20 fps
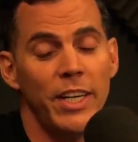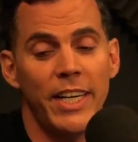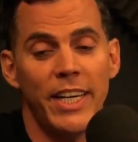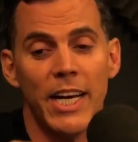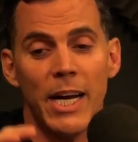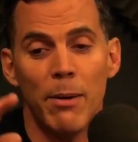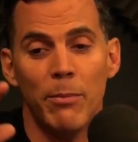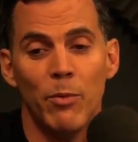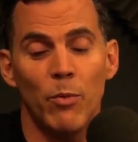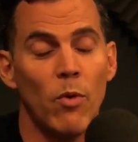He
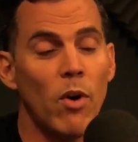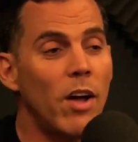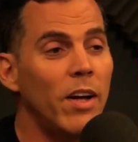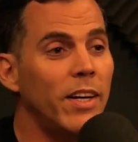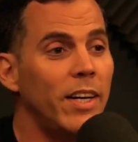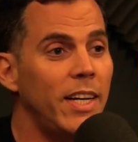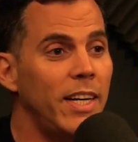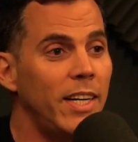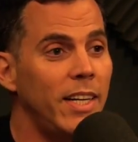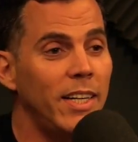kept
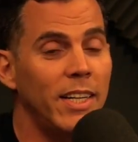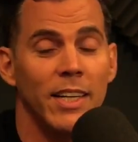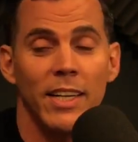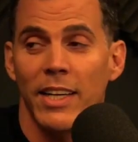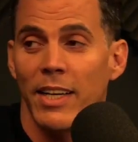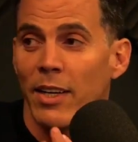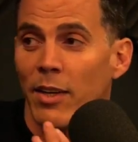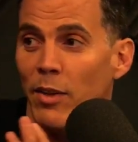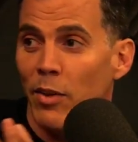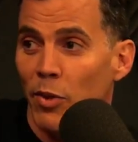walking
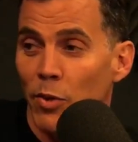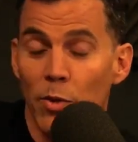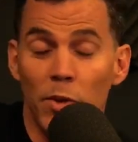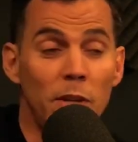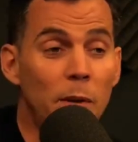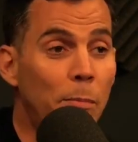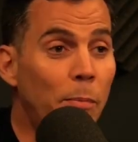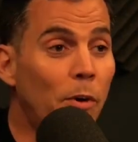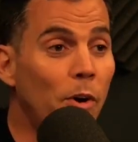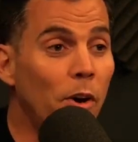through
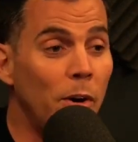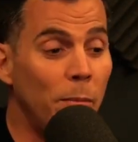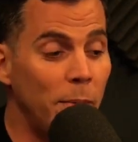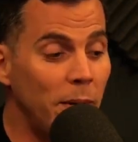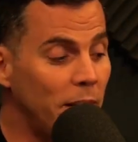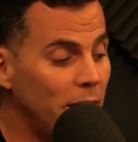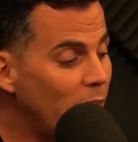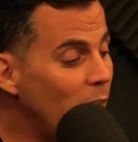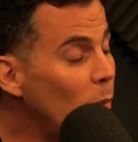the apartment.